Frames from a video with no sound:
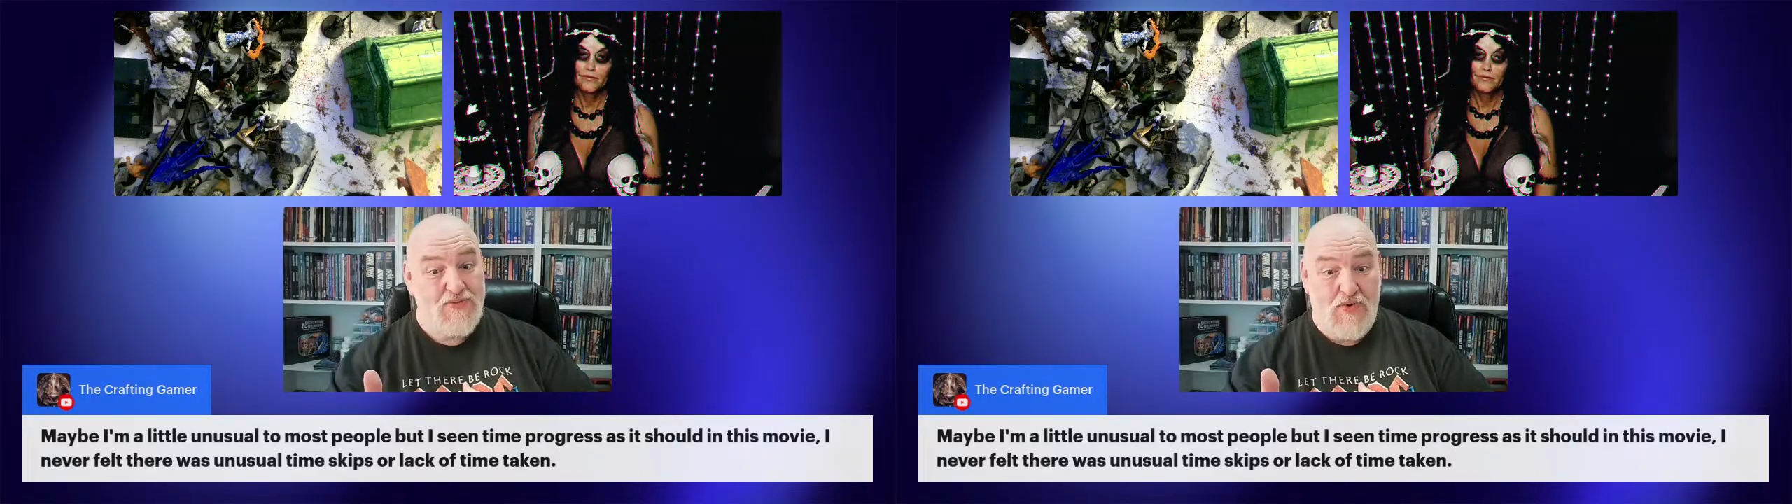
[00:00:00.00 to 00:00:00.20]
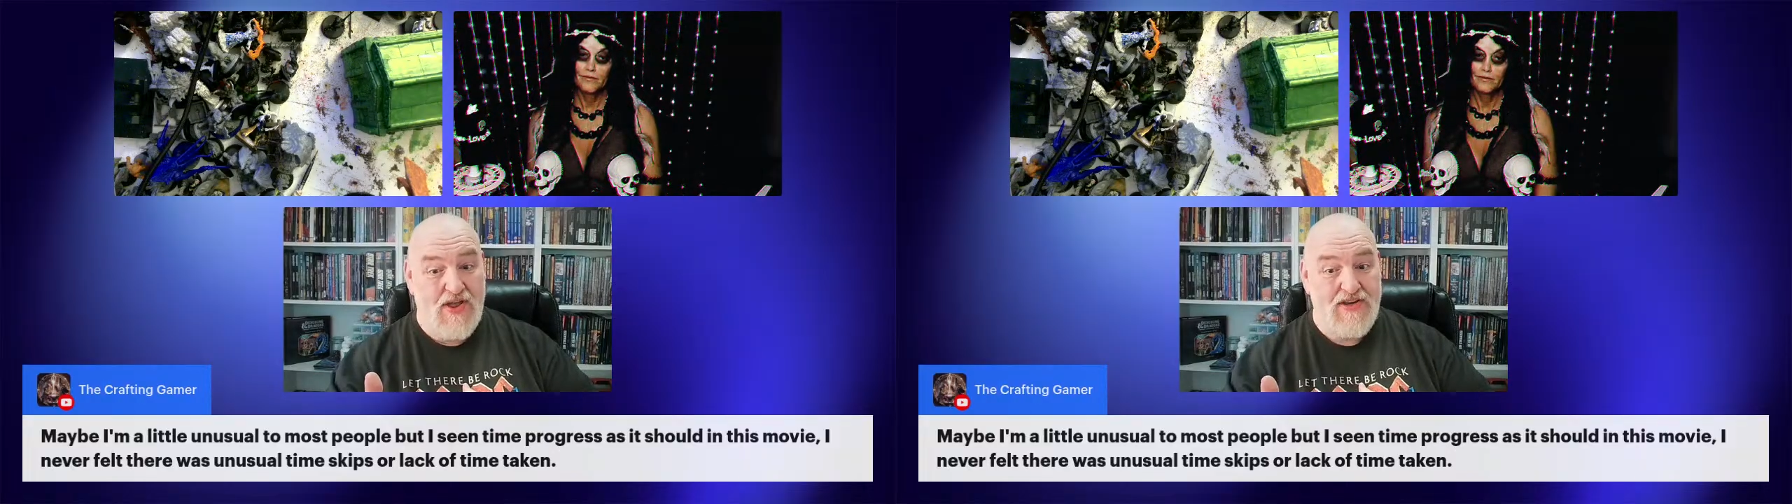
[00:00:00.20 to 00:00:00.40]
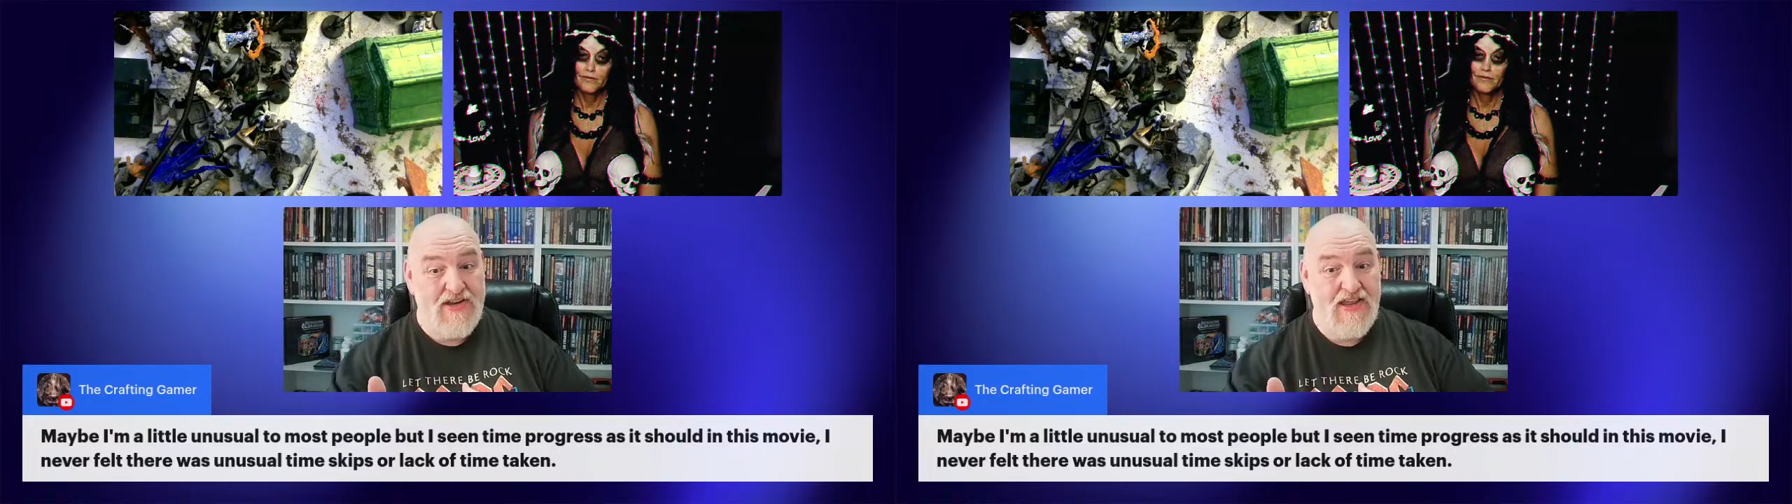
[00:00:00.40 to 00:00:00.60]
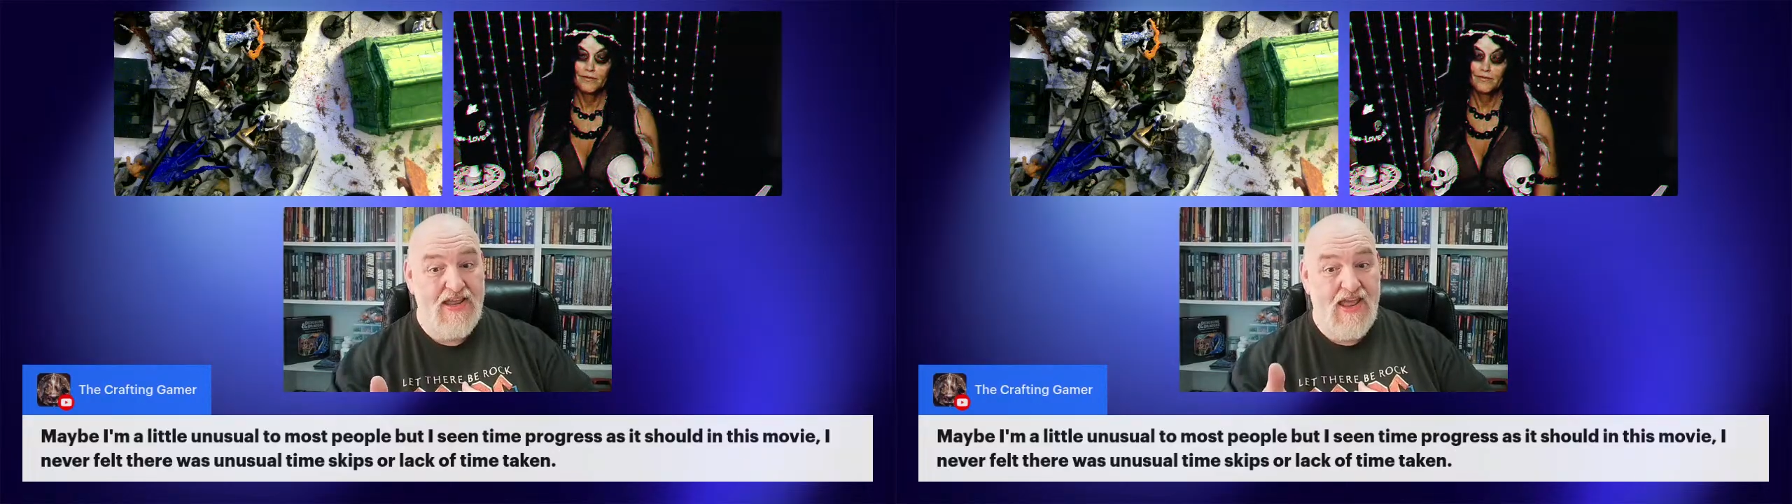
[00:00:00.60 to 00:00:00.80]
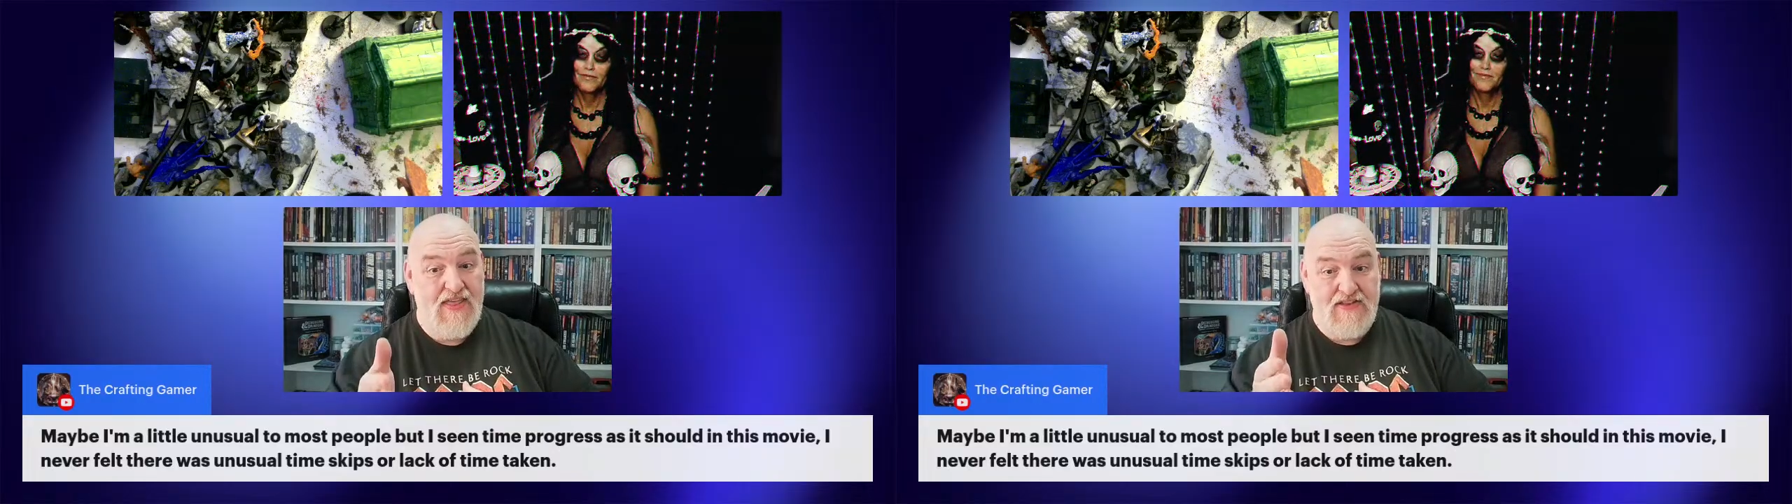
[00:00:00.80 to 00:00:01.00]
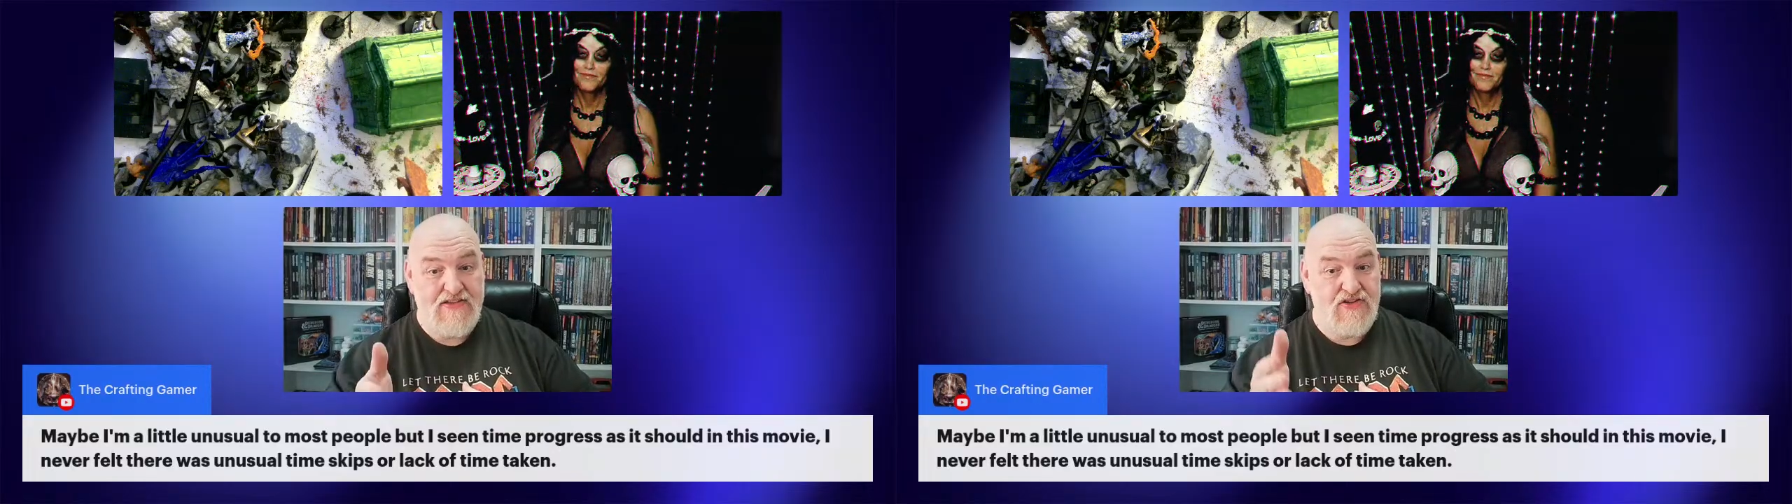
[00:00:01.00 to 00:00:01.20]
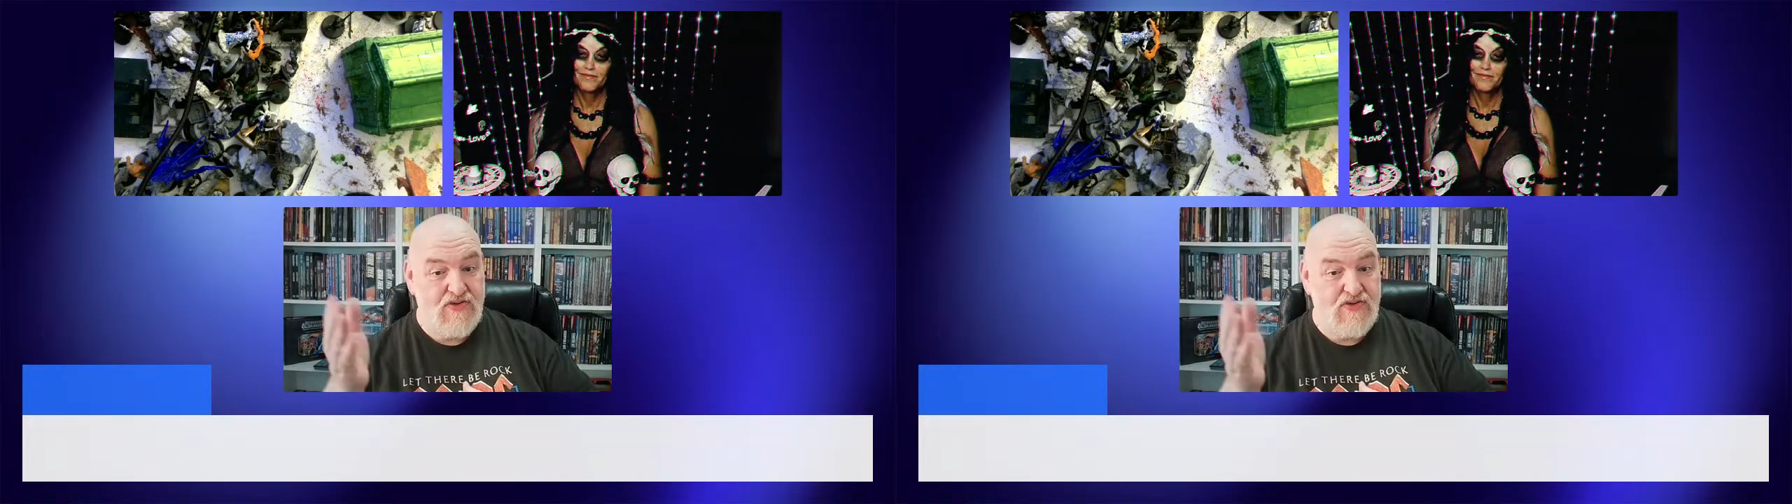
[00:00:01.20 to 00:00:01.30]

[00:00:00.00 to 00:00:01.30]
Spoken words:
one and then starts